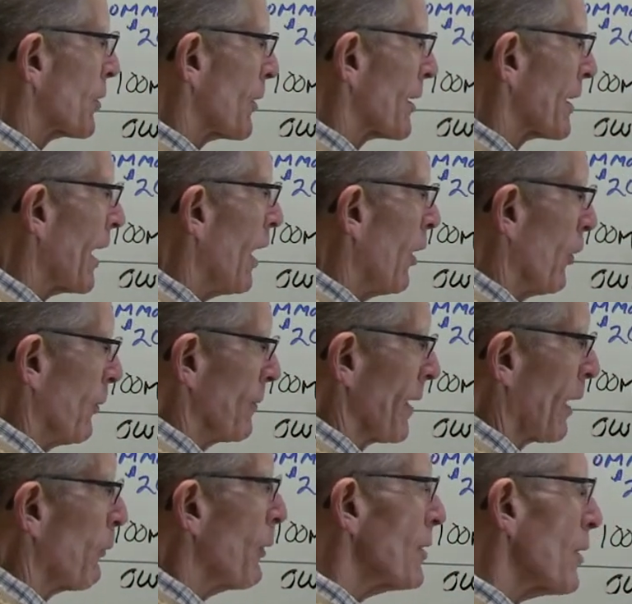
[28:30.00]
going to go.
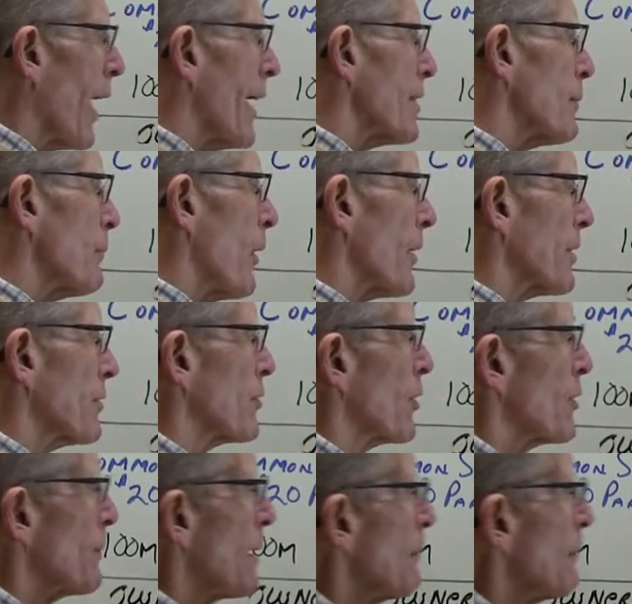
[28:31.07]
I wonder how the market's going to be